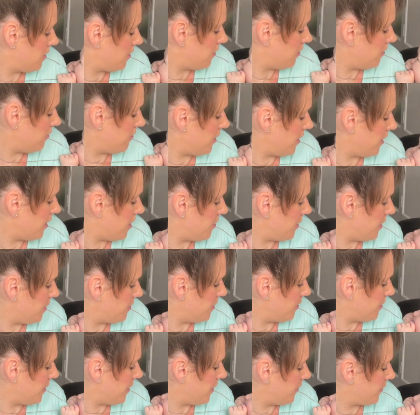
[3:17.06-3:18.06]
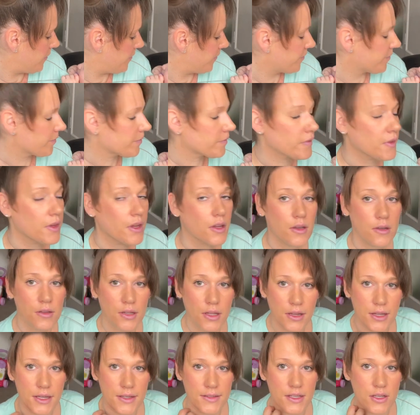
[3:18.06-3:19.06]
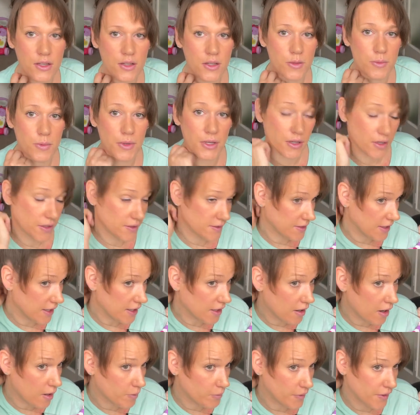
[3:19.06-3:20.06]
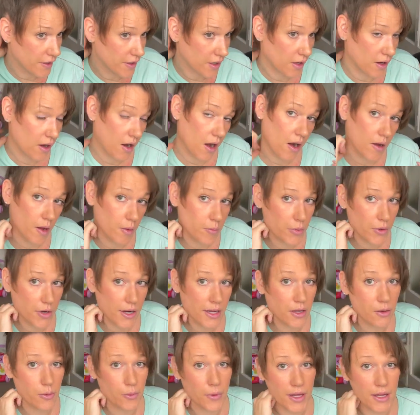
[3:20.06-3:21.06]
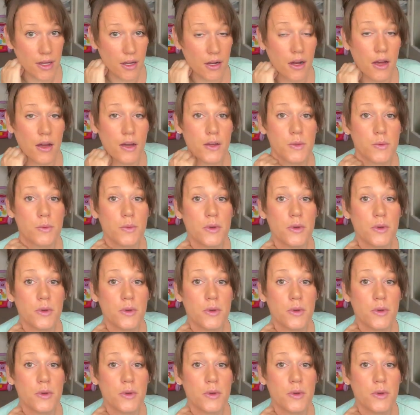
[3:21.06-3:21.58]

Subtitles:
Right there, Babybel. These are good because they come with a breakaway clasp,